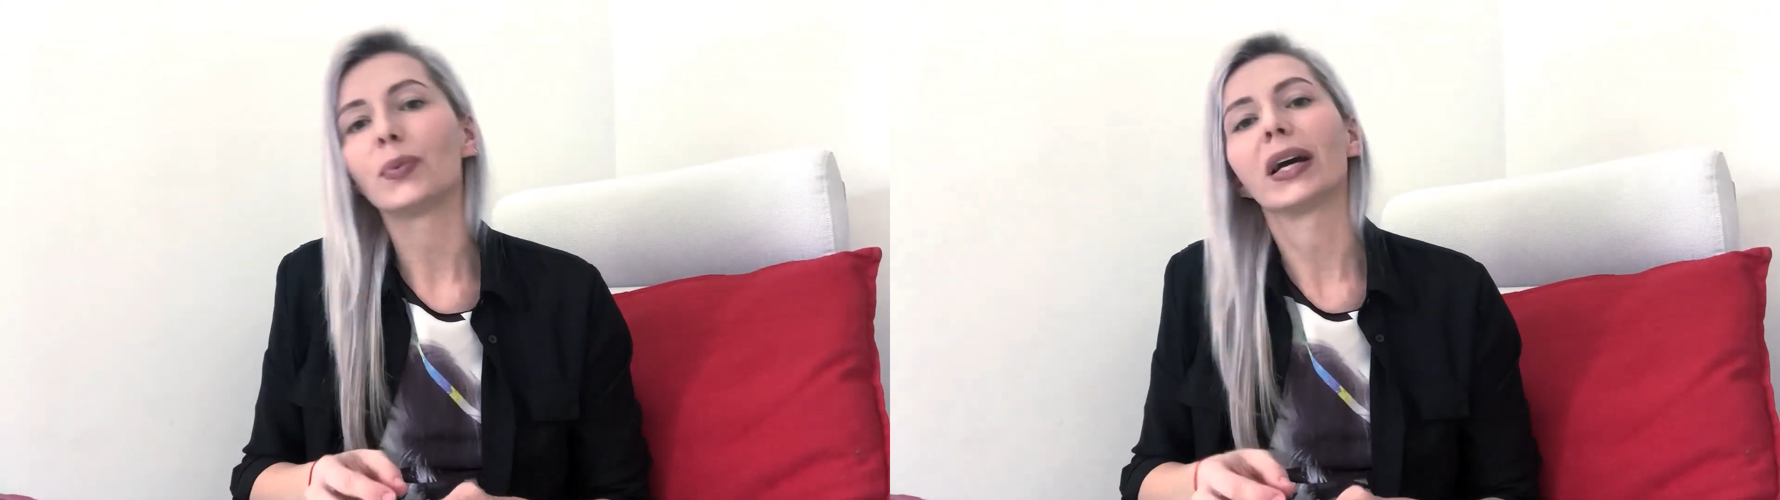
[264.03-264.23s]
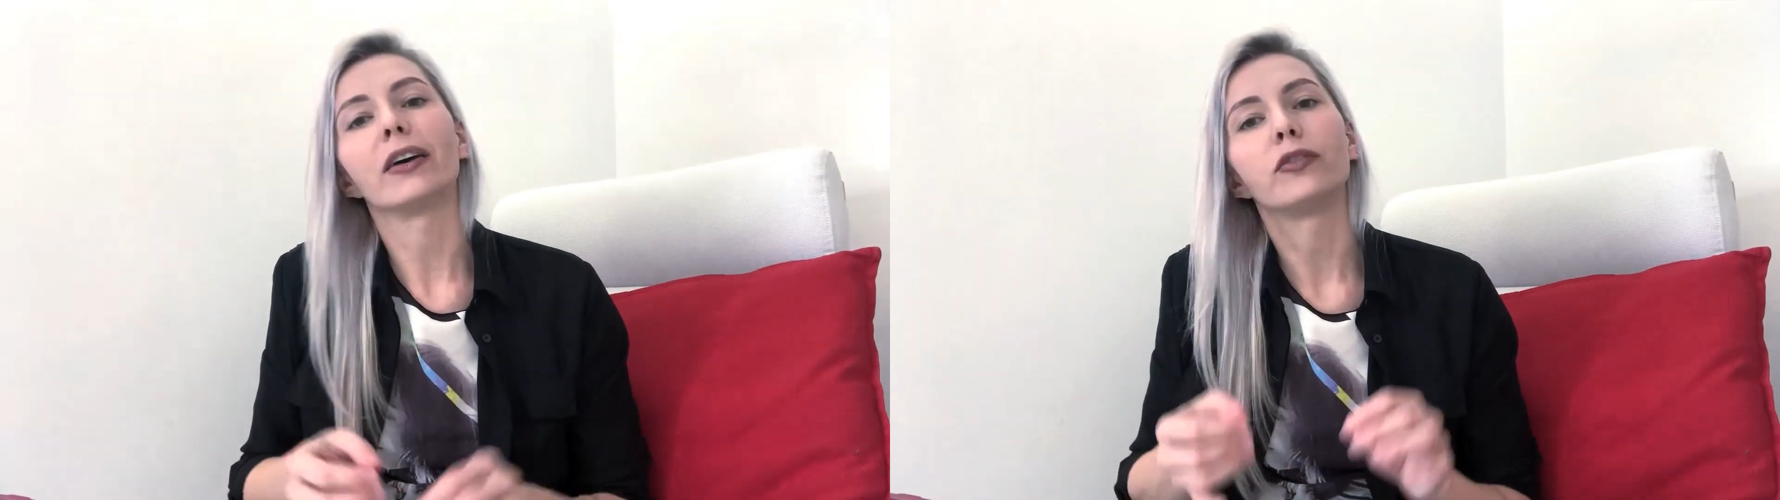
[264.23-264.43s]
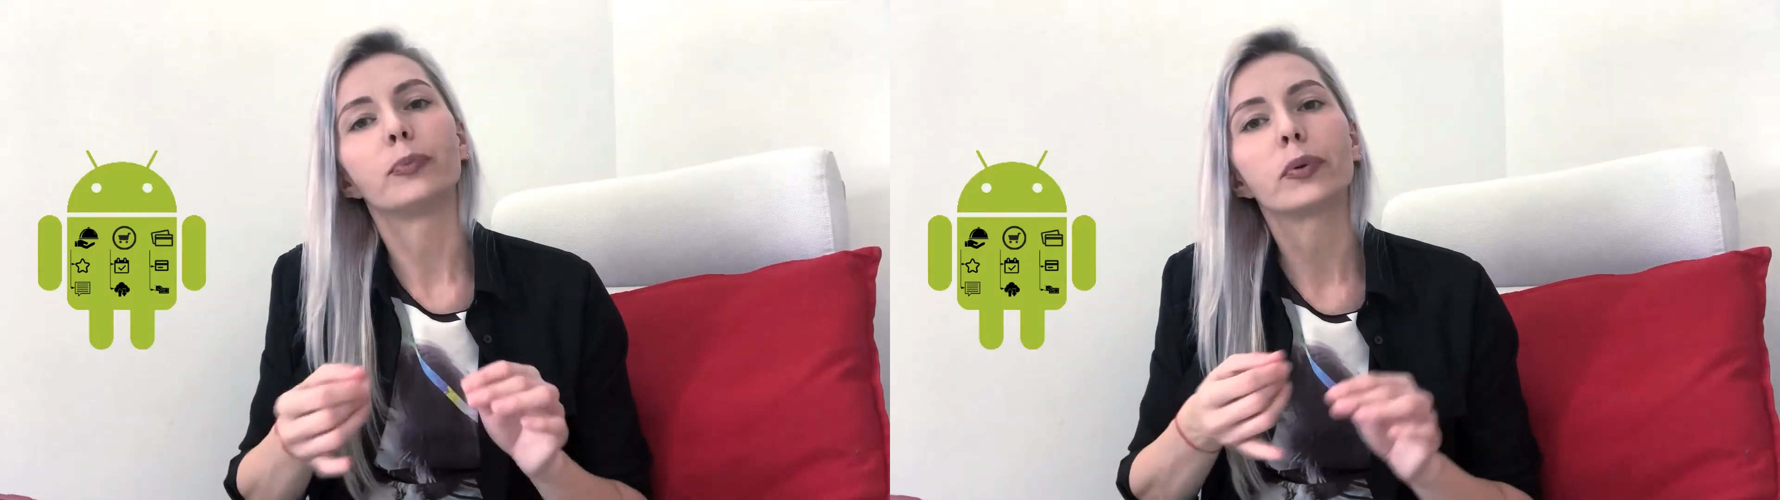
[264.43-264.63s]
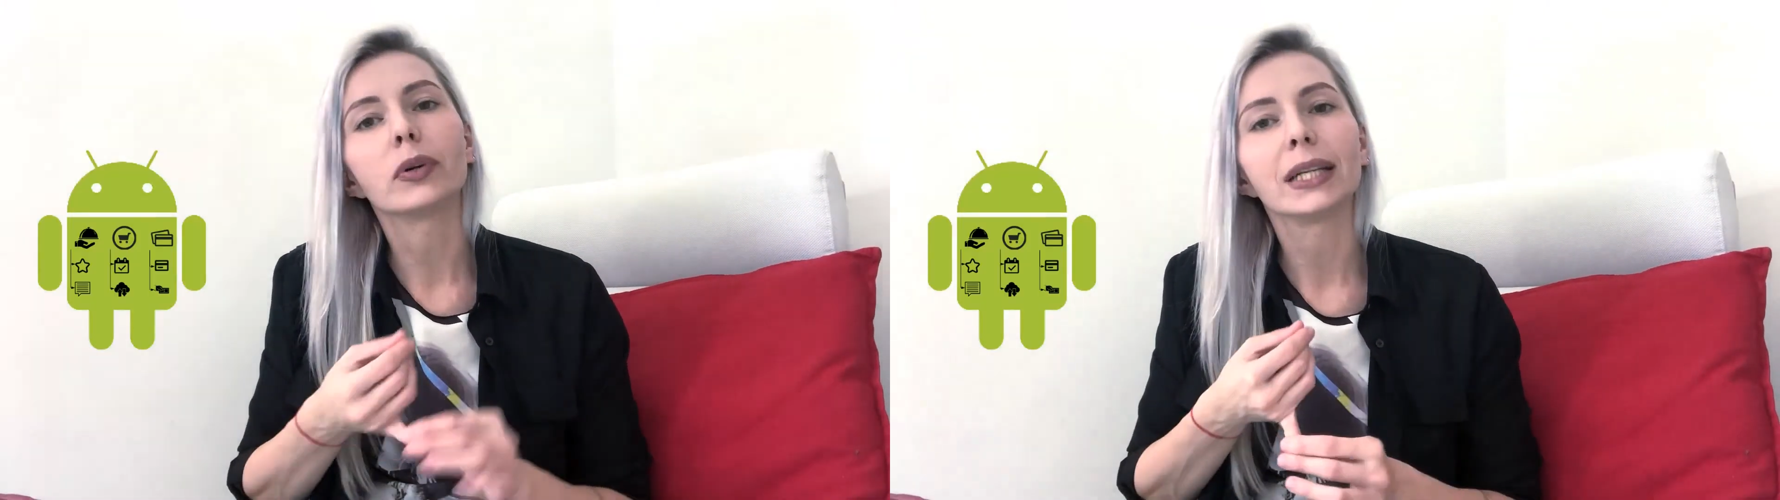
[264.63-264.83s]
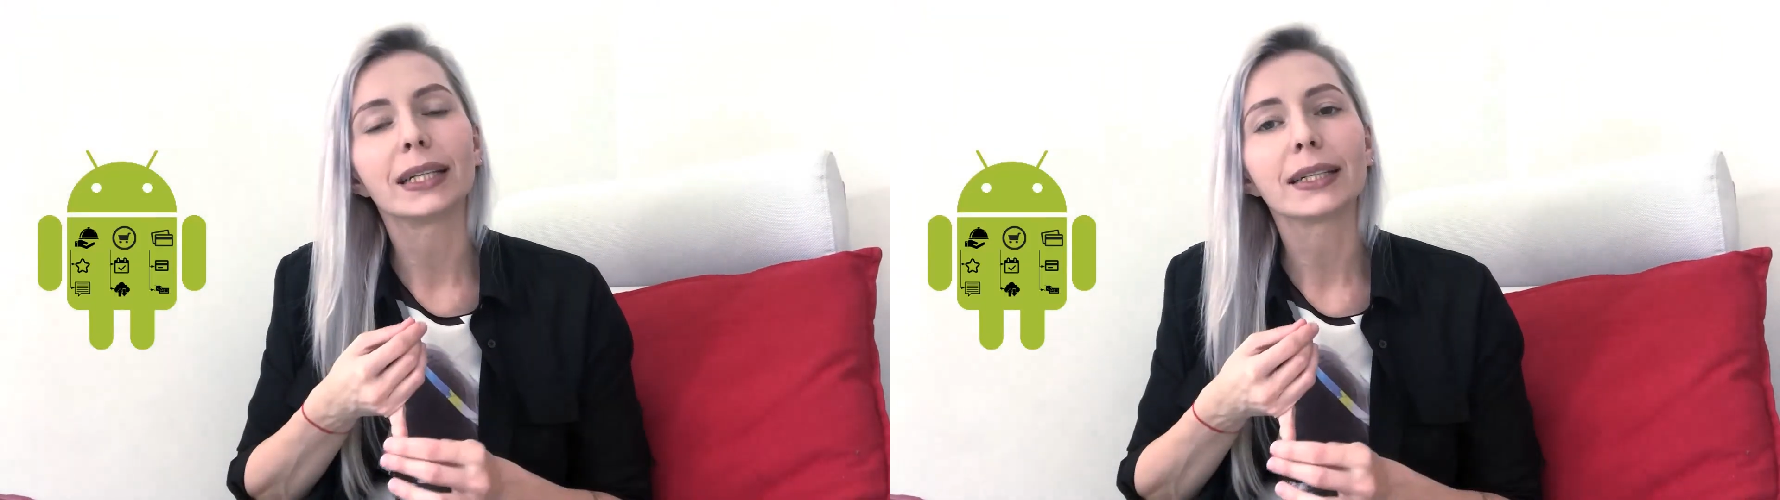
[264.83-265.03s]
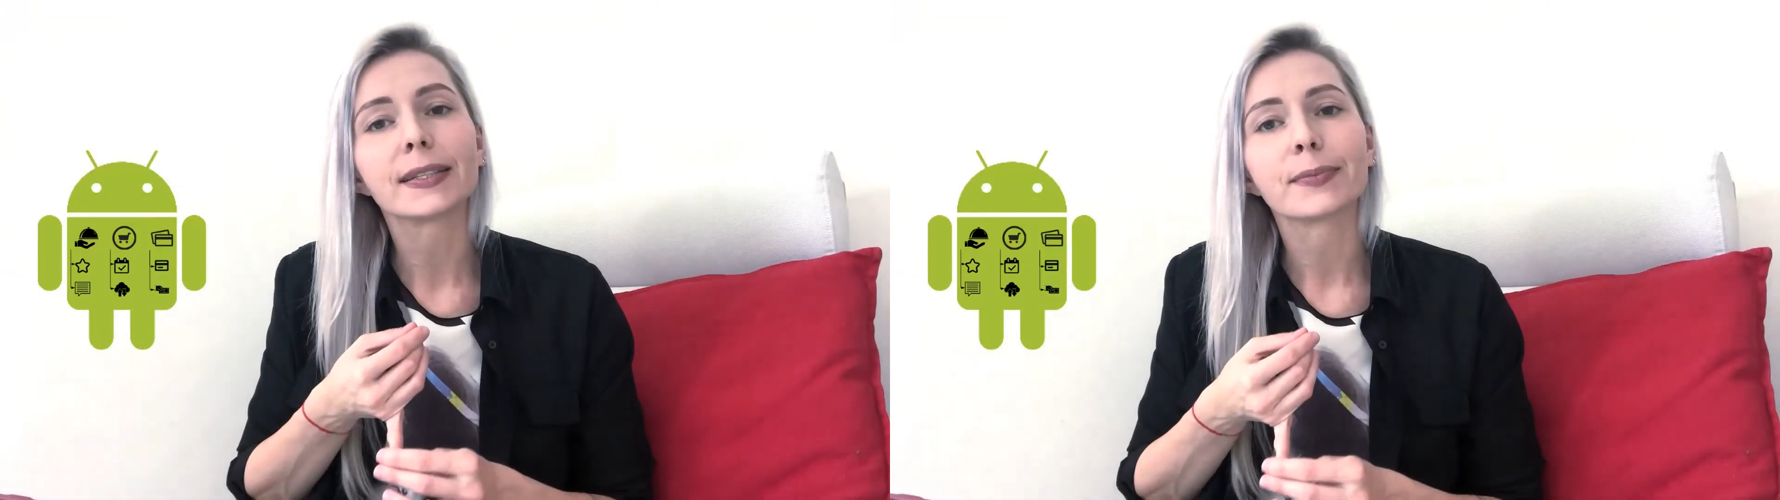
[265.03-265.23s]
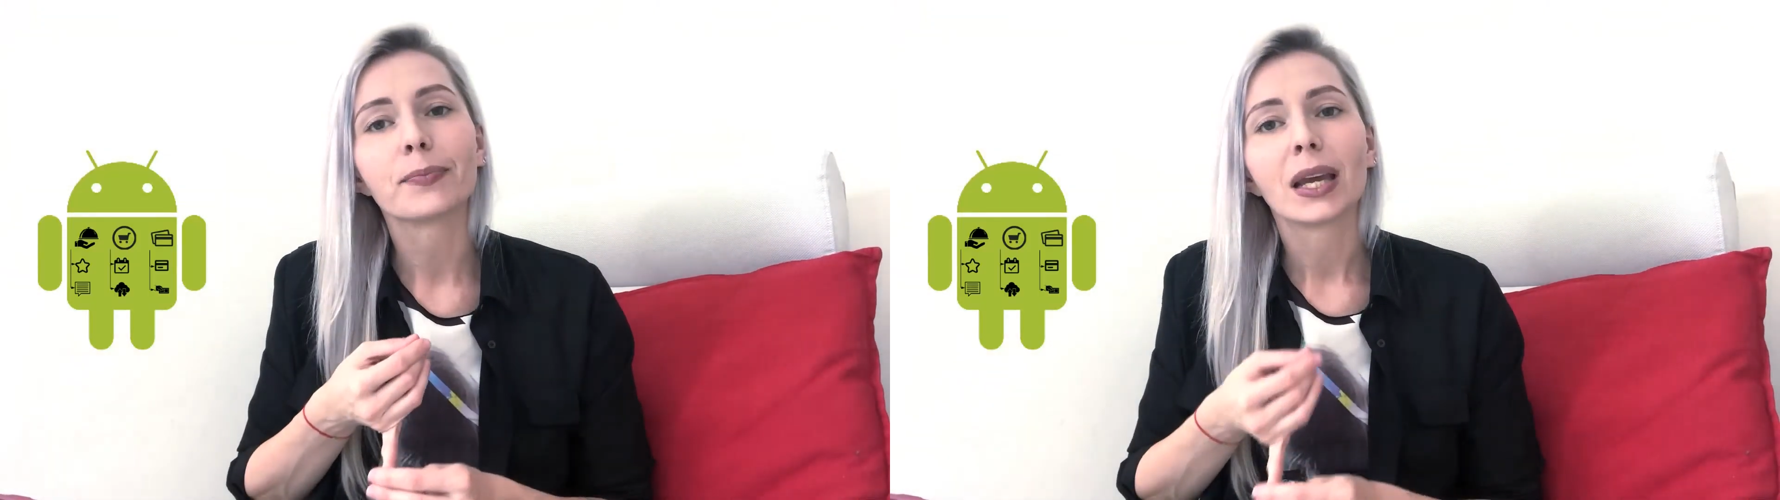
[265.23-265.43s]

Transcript: we have products